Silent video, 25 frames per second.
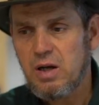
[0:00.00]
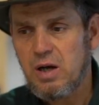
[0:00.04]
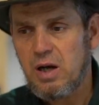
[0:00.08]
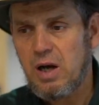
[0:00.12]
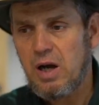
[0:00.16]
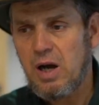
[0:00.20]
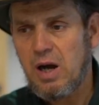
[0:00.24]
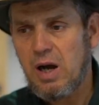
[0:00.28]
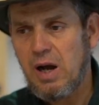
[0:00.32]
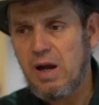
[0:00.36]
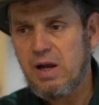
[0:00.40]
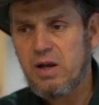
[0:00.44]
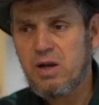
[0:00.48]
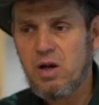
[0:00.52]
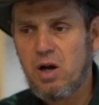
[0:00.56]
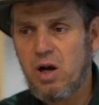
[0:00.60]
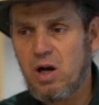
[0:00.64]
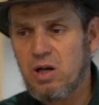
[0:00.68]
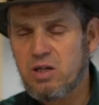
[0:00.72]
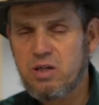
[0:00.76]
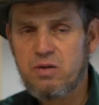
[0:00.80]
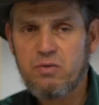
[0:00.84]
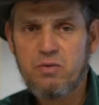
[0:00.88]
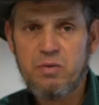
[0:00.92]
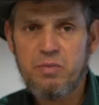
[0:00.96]
A high
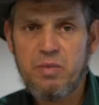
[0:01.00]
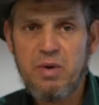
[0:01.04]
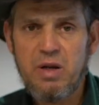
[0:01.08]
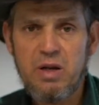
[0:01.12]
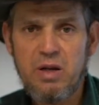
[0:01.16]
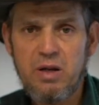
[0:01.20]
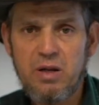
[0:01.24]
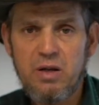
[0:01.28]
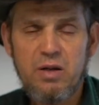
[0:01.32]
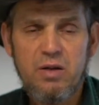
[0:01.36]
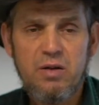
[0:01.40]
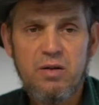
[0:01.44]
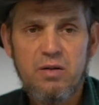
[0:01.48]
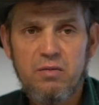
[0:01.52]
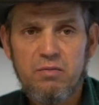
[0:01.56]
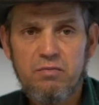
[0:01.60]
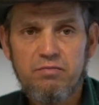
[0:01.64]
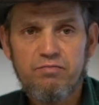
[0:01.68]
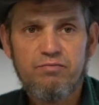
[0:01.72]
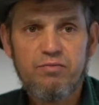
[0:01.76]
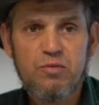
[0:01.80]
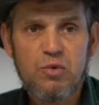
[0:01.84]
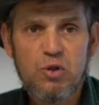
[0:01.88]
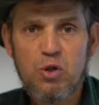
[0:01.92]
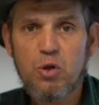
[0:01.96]
cost would be
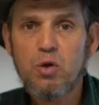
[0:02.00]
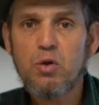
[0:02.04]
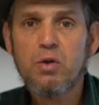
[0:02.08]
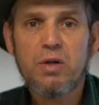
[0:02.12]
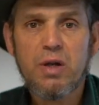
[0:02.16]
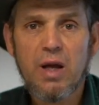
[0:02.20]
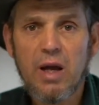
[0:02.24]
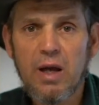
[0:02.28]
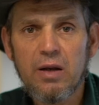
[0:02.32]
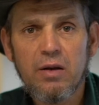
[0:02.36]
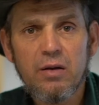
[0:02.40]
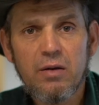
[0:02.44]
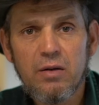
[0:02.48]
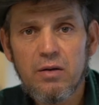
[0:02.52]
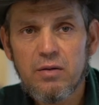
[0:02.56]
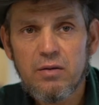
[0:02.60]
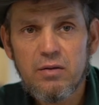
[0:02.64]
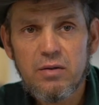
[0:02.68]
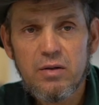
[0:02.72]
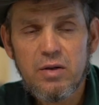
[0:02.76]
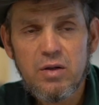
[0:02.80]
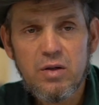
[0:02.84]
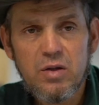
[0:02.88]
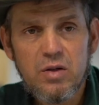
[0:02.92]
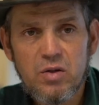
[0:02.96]
$210,000.
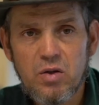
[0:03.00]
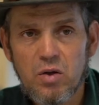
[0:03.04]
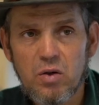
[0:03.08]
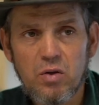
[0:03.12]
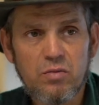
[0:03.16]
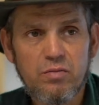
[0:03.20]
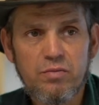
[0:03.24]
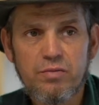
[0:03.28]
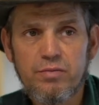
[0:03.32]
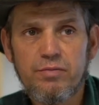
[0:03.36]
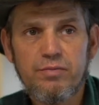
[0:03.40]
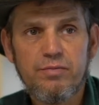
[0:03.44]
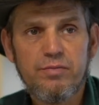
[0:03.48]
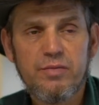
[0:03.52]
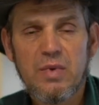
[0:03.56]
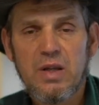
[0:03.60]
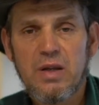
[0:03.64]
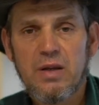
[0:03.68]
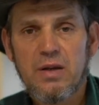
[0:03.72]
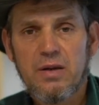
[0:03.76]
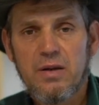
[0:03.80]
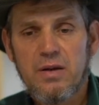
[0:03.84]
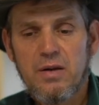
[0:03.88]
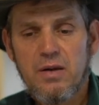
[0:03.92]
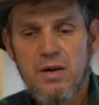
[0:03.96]
So
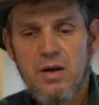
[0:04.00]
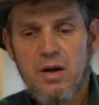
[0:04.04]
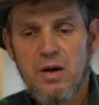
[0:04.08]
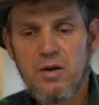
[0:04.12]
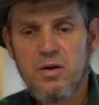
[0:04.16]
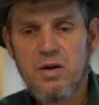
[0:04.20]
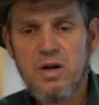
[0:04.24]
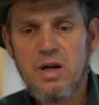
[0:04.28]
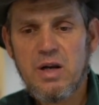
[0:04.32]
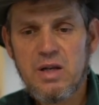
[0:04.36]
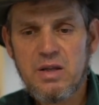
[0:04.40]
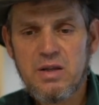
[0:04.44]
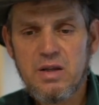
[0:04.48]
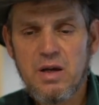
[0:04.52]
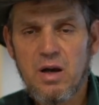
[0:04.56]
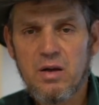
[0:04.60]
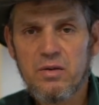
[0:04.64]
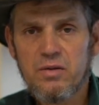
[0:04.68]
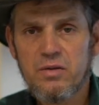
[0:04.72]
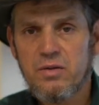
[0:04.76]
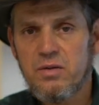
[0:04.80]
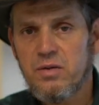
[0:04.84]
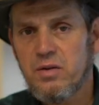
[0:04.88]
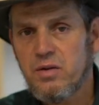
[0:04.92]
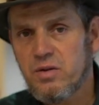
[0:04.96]

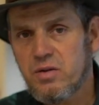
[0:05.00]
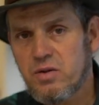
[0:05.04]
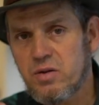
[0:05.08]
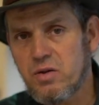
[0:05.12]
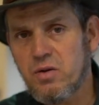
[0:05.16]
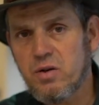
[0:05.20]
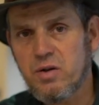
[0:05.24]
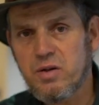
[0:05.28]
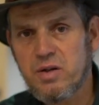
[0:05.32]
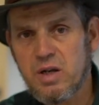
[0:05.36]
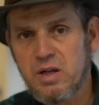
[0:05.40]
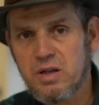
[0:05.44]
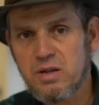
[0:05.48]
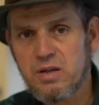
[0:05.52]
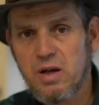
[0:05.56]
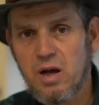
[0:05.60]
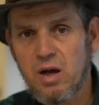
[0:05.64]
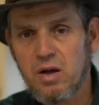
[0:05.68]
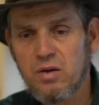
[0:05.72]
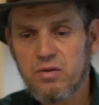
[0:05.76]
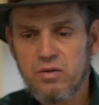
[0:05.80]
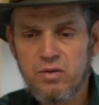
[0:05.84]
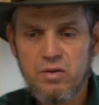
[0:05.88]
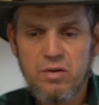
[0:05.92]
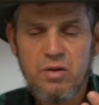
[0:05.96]
$180,000,
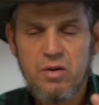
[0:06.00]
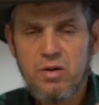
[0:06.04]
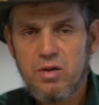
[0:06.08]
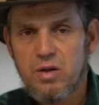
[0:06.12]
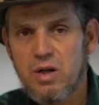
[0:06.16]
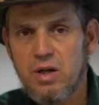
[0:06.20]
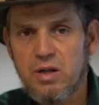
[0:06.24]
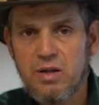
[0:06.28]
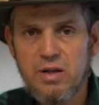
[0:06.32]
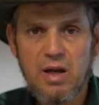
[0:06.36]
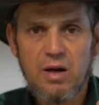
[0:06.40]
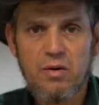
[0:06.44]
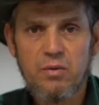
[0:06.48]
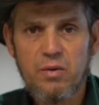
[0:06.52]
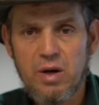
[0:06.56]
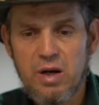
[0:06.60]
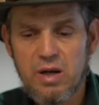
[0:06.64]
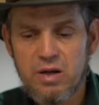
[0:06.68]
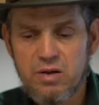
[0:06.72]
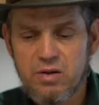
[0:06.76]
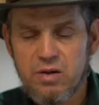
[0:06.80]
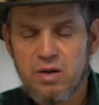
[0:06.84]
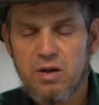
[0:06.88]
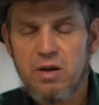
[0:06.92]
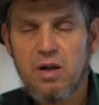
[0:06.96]
$210,000 in that
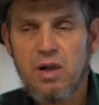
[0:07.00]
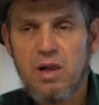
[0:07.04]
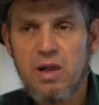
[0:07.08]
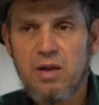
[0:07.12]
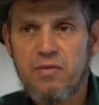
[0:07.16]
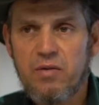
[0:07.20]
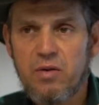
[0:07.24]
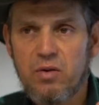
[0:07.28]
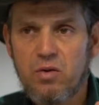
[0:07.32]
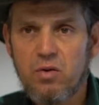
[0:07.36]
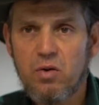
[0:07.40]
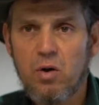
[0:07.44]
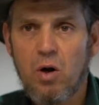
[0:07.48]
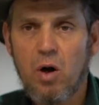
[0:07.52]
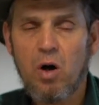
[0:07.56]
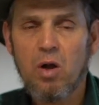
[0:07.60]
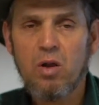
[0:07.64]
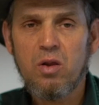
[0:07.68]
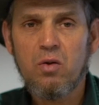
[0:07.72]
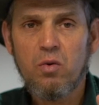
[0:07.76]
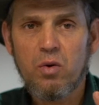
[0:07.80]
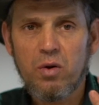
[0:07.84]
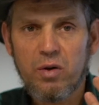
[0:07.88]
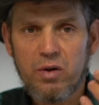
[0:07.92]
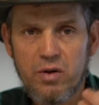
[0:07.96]
range. If you do all
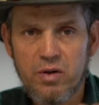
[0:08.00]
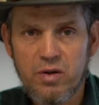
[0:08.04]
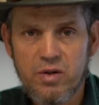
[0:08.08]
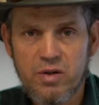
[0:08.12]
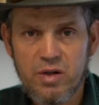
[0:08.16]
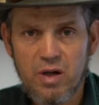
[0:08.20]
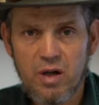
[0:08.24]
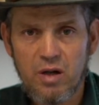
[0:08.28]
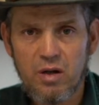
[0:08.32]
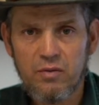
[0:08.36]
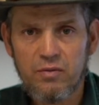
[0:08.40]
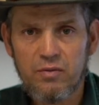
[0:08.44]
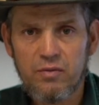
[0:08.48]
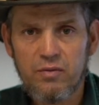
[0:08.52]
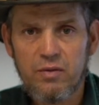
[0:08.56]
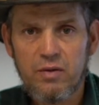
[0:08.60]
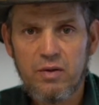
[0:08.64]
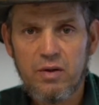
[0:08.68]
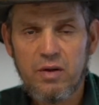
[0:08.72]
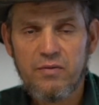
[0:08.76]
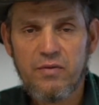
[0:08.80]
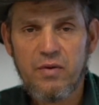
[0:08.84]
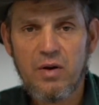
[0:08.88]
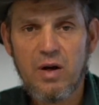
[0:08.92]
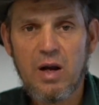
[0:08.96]
the work yourself,
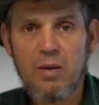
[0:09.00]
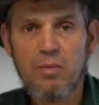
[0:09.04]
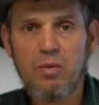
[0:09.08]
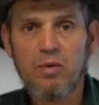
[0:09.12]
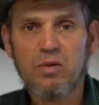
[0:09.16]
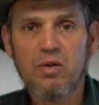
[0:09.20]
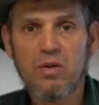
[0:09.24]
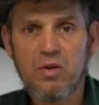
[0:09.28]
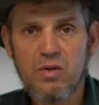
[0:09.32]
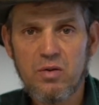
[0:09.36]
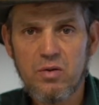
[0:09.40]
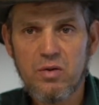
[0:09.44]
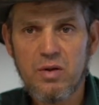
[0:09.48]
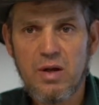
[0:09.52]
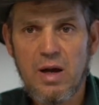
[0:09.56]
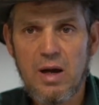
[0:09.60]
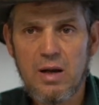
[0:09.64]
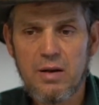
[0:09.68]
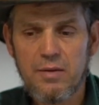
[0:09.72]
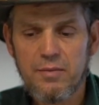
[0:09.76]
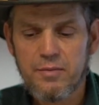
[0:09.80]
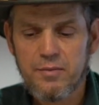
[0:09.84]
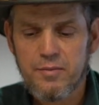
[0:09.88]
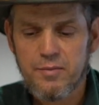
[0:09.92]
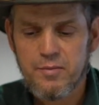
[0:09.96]
if you're able to do
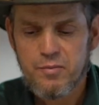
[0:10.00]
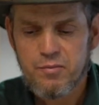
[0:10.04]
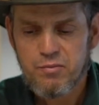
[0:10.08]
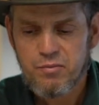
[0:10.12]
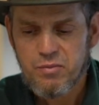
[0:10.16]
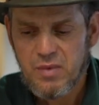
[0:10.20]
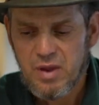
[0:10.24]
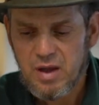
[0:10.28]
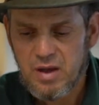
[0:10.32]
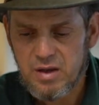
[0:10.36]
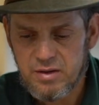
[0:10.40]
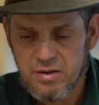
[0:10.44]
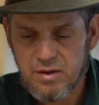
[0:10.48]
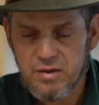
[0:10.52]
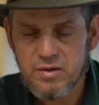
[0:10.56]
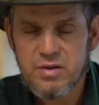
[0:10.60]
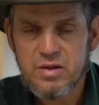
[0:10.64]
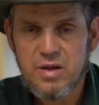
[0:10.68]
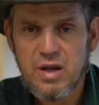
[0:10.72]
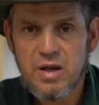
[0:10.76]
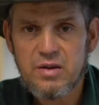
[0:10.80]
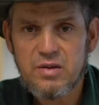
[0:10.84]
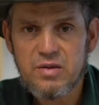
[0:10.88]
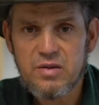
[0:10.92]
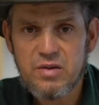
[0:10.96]
that, it does
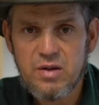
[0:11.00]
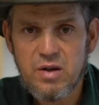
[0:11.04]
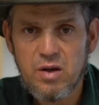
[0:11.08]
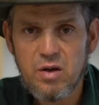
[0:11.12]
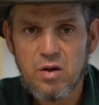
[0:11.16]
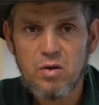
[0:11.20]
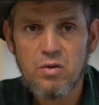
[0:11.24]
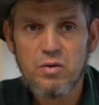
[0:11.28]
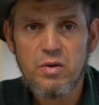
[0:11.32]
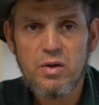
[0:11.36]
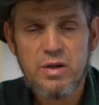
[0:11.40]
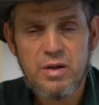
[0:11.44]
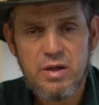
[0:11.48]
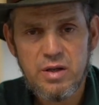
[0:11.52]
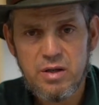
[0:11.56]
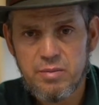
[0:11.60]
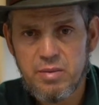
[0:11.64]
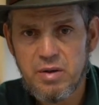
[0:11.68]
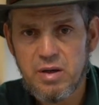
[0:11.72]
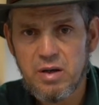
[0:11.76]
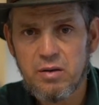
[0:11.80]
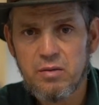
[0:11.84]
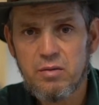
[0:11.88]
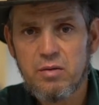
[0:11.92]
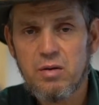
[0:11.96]
take skill. You need to
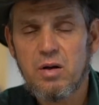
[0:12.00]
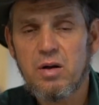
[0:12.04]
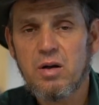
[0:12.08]
be a